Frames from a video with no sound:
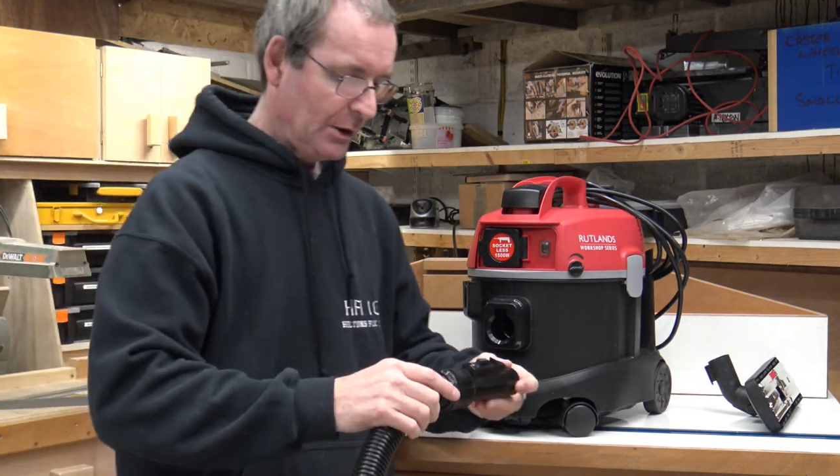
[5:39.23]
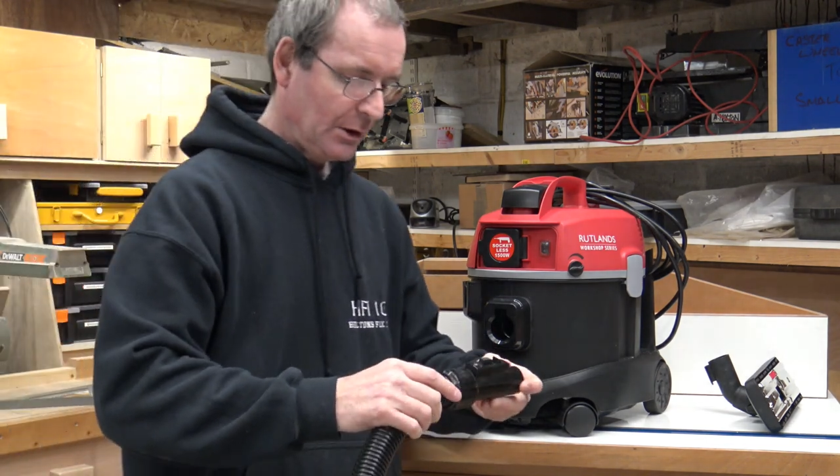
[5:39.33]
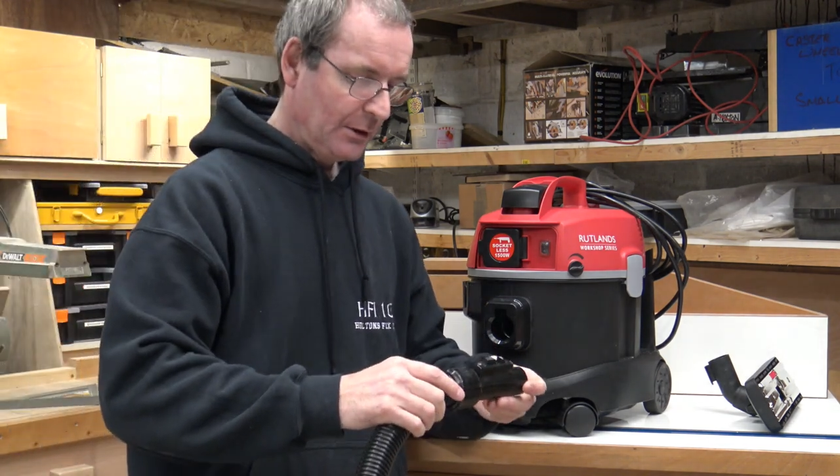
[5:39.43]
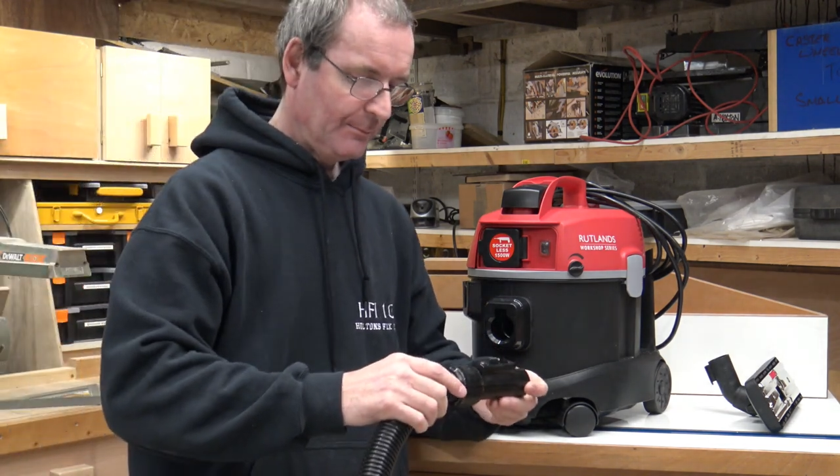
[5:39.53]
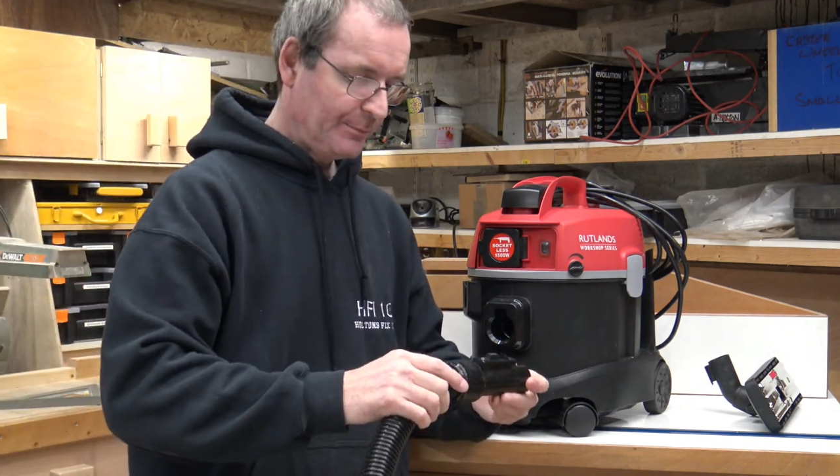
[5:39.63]

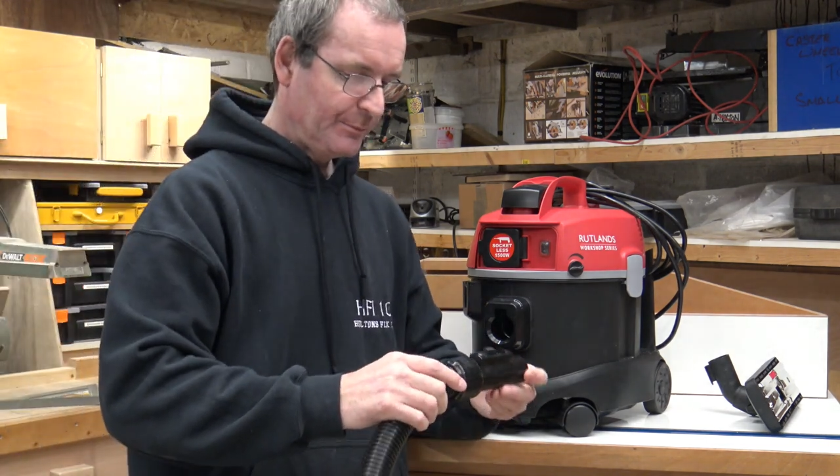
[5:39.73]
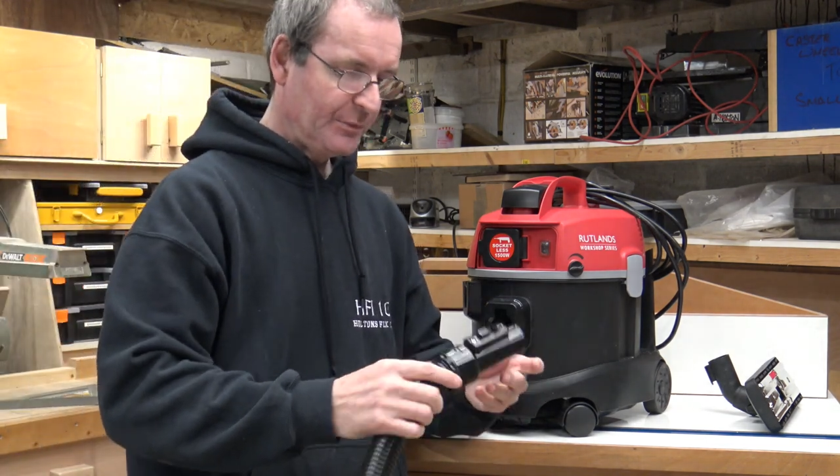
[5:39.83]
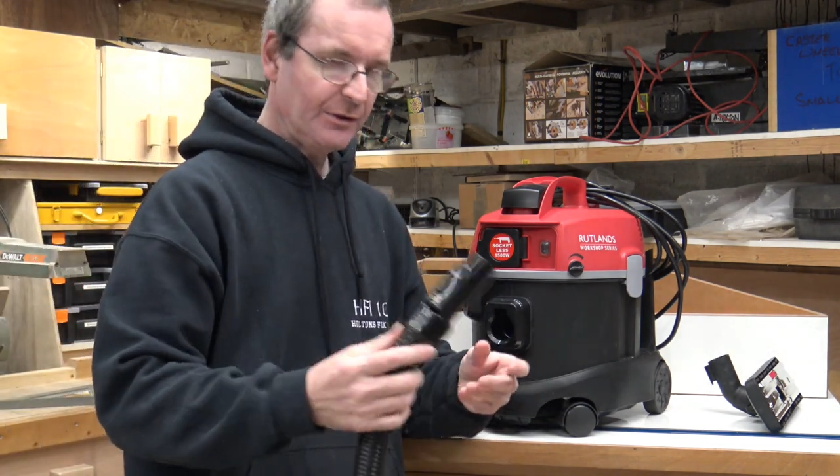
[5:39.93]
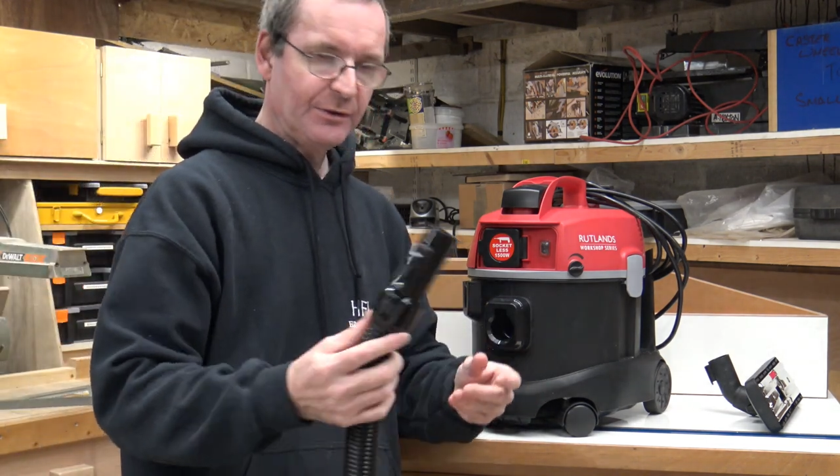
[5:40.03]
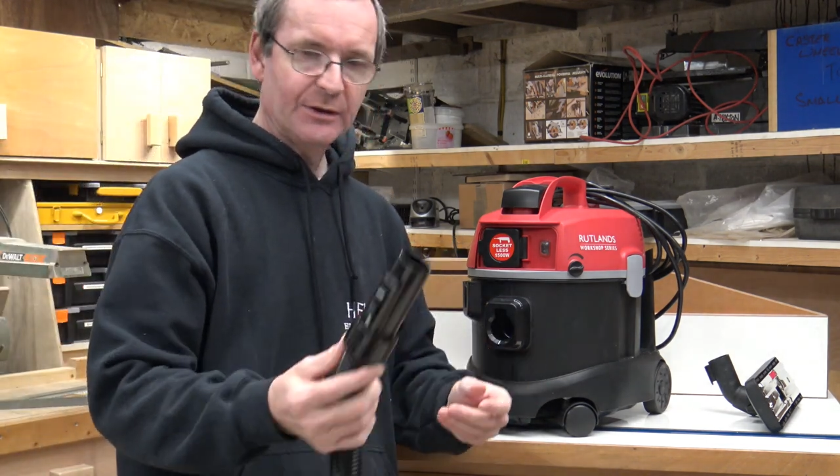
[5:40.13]
Um,
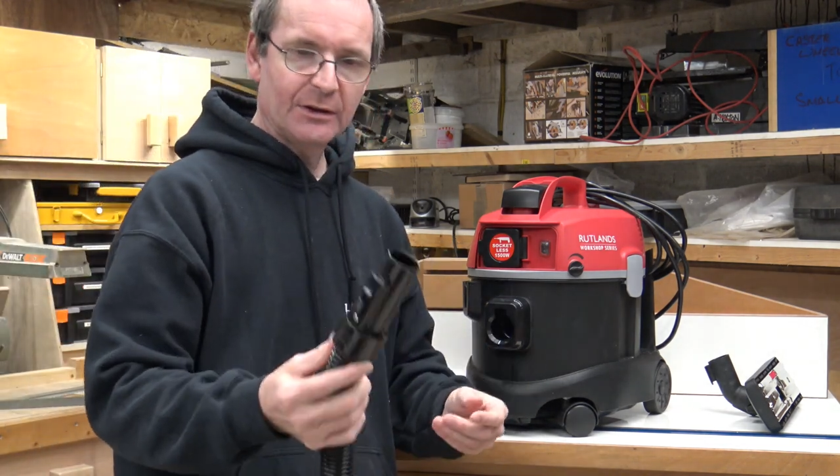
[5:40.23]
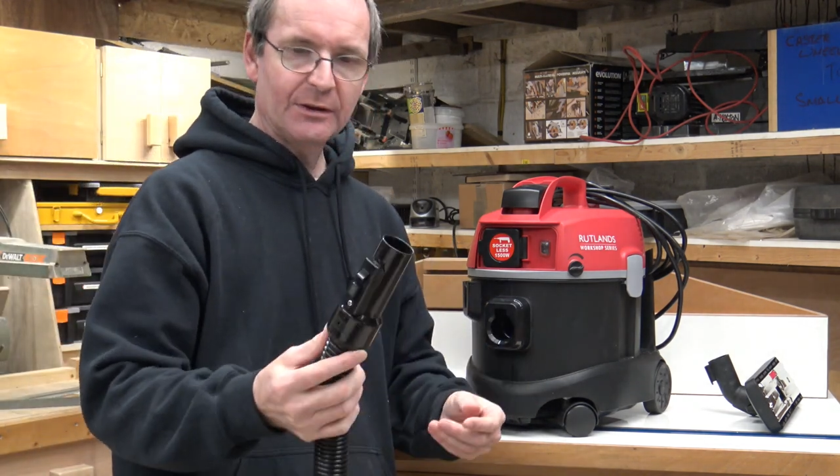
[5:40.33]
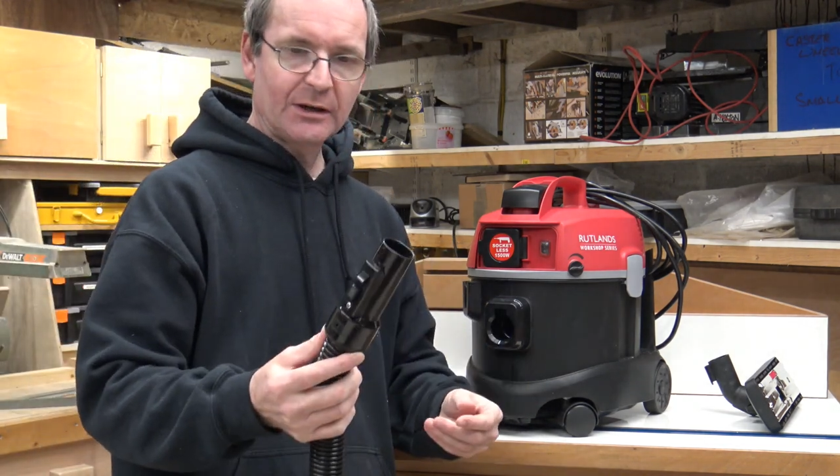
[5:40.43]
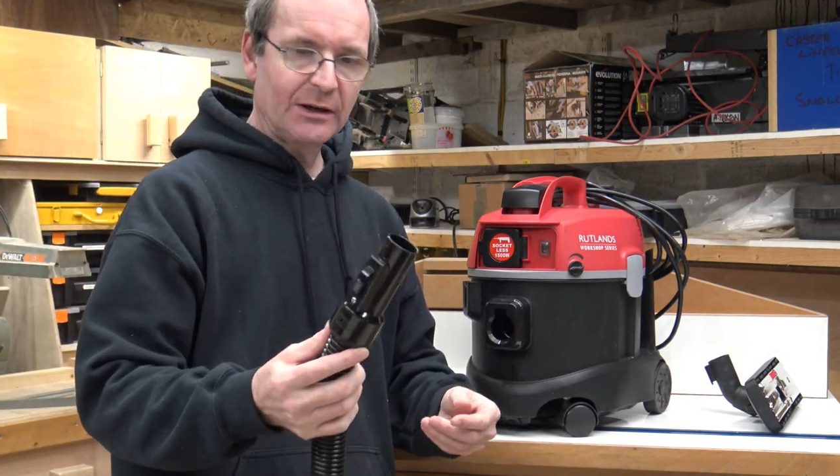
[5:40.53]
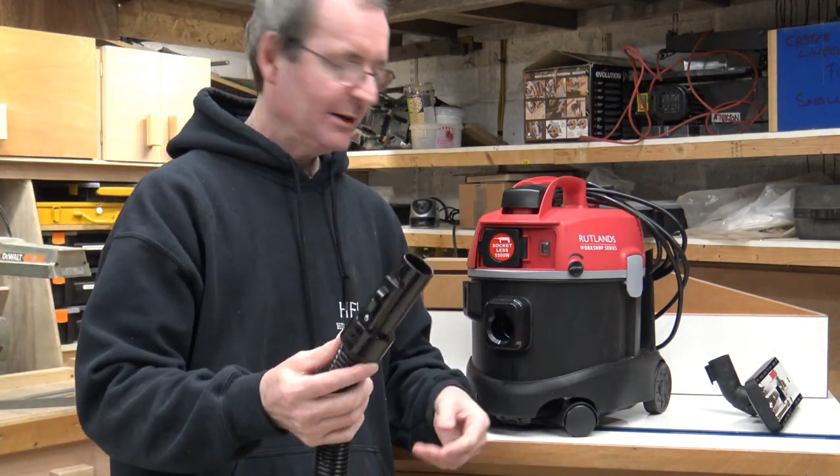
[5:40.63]
but the,
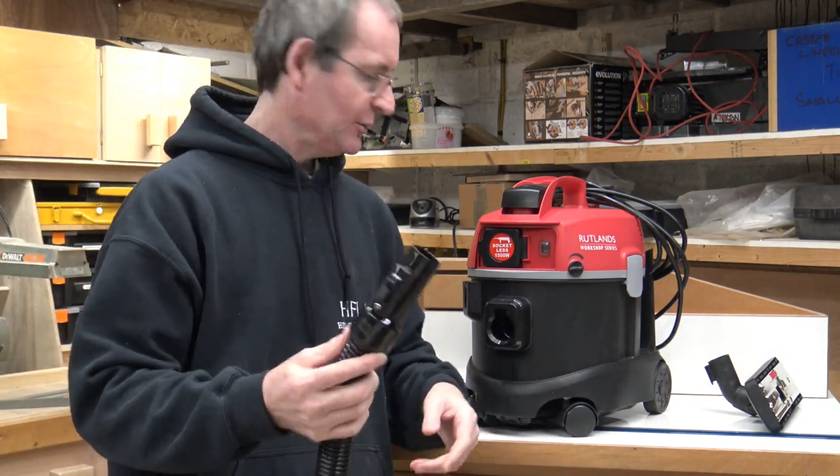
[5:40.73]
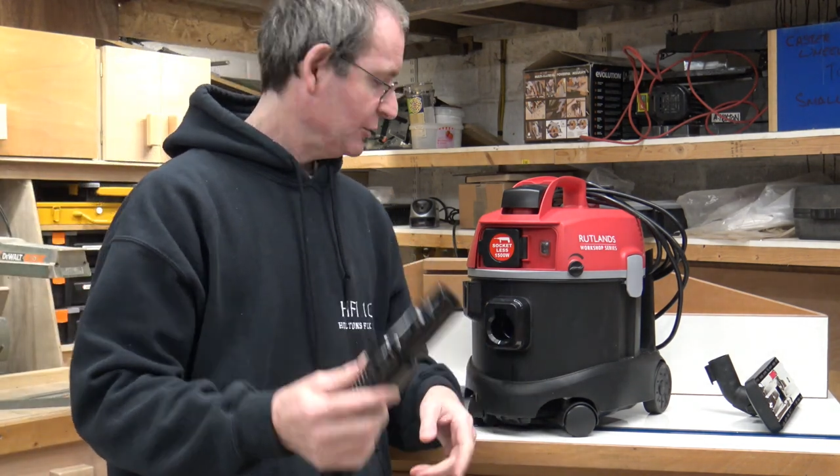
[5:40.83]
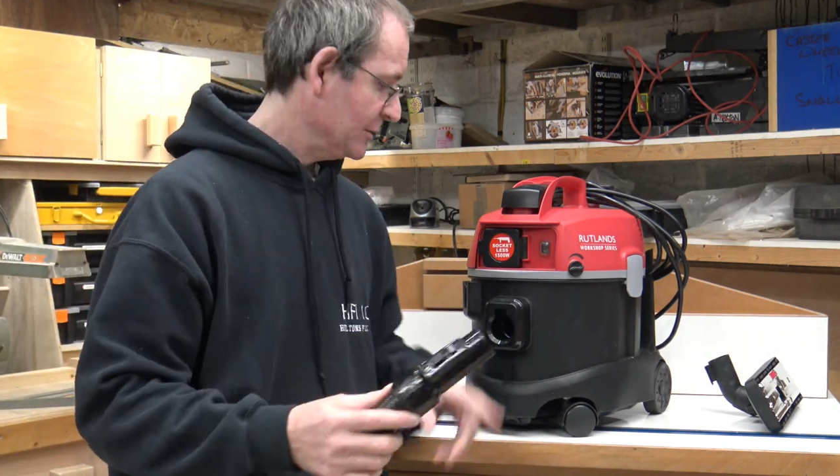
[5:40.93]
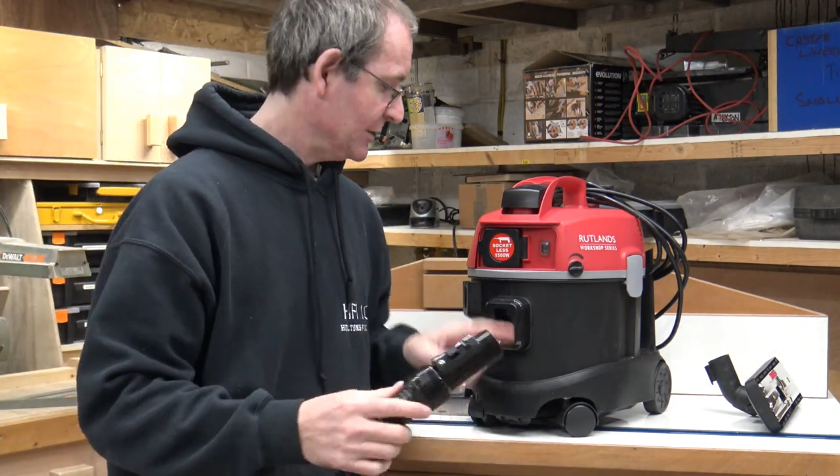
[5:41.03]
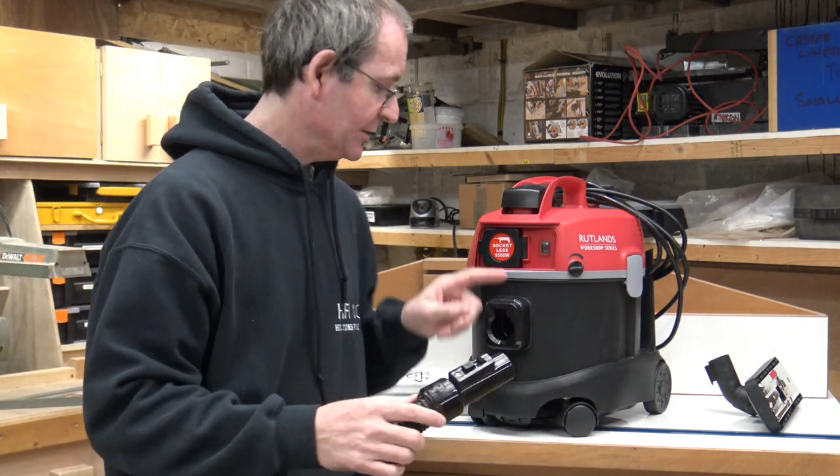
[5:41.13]
the connector that